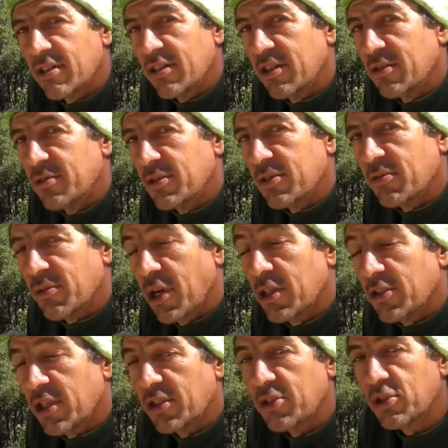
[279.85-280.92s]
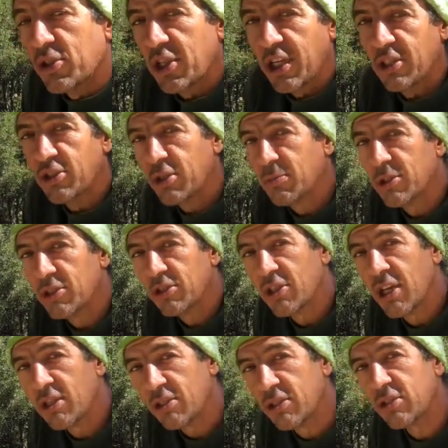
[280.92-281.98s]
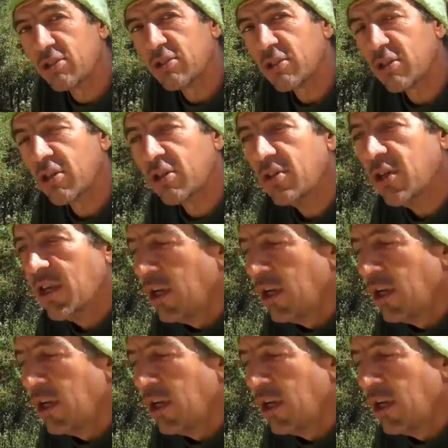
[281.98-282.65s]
It was, when I said the stage had been set years ago,